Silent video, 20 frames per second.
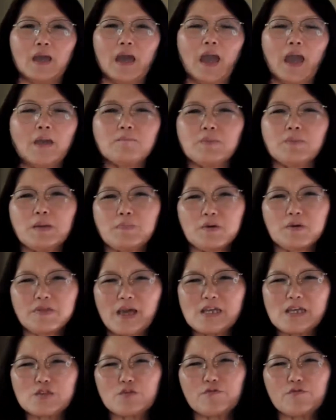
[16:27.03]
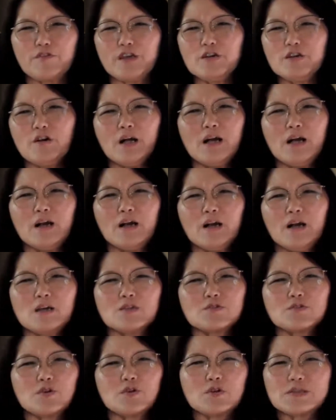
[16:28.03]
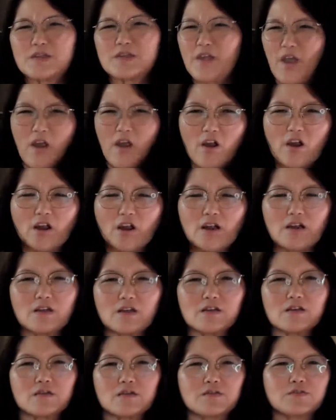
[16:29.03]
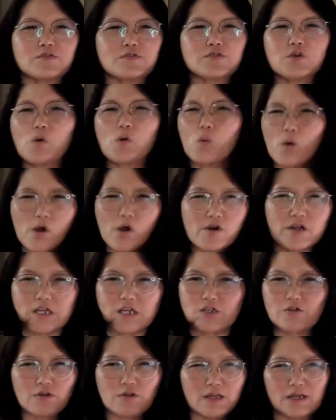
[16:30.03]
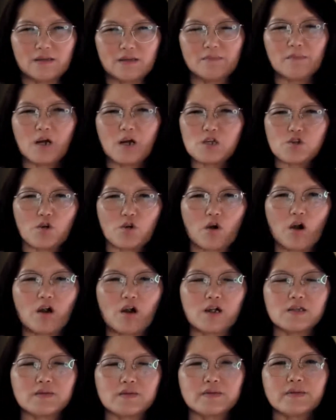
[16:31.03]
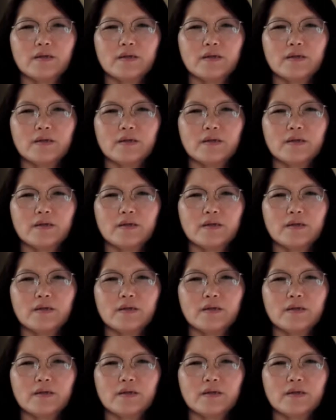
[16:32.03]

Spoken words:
And people tend to feel so scared, so worried to learn martial arts.